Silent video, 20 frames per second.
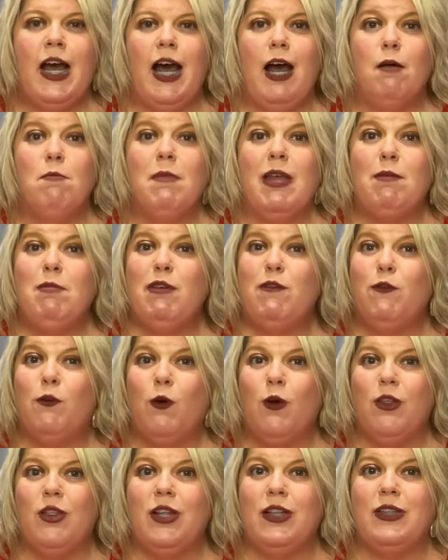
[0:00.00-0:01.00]
Maybe
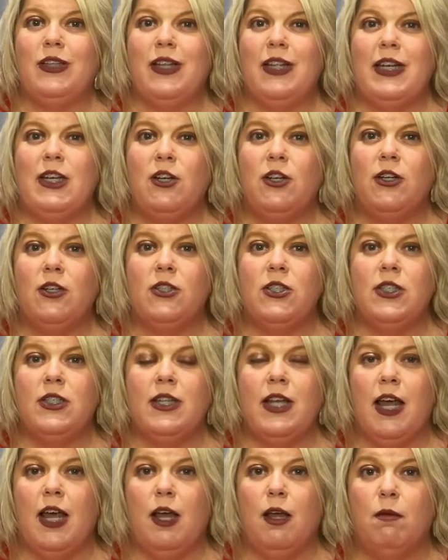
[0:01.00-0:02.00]
for the lender's
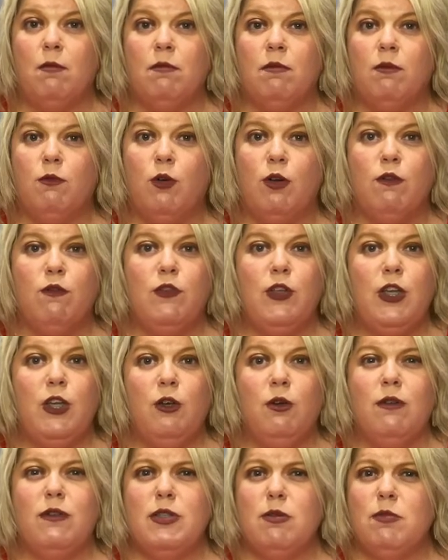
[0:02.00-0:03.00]

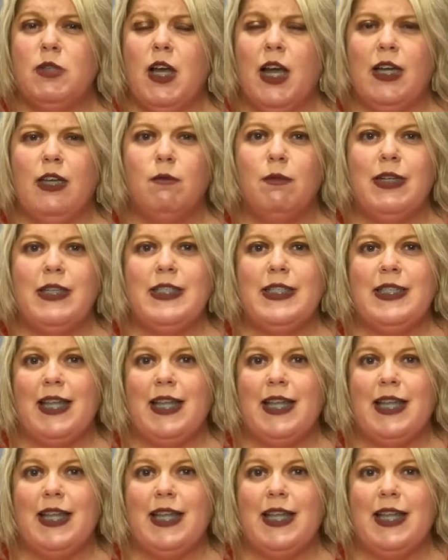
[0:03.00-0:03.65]
review of some documents.